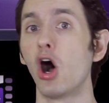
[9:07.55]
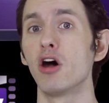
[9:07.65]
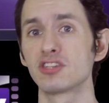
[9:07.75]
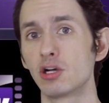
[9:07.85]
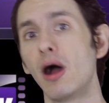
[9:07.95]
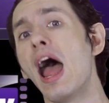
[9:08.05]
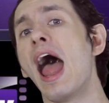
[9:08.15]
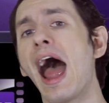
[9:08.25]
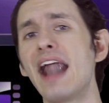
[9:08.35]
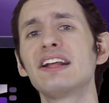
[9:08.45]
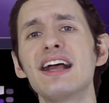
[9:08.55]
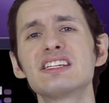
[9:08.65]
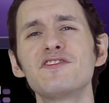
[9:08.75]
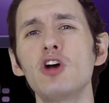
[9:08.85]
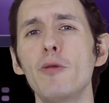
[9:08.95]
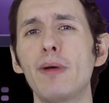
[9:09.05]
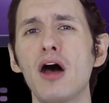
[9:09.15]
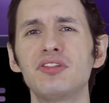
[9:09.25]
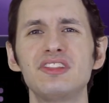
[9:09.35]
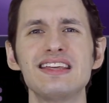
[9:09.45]
Also, how do you guys feel
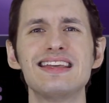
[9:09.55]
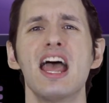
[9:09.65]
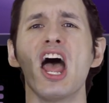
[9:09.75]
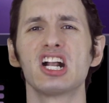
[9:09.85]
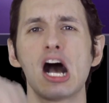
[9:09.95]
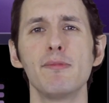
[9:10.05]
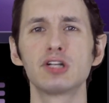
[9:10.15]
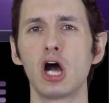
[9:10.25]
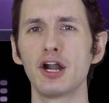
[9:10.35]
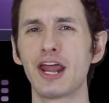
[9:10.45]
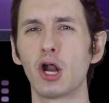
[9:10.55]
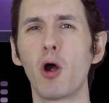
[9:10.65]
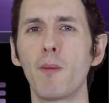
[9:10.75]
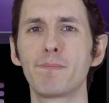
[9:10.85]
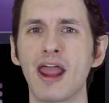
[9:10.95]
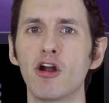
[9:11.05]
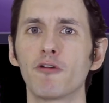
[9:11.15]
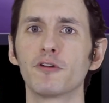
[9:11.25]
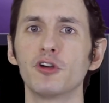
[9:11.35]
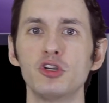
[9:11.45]
about the Comic Con at Home panel
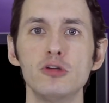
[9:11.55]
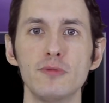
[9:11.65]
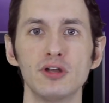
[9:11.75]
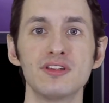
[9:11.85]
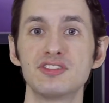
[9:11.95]
for New Mutants?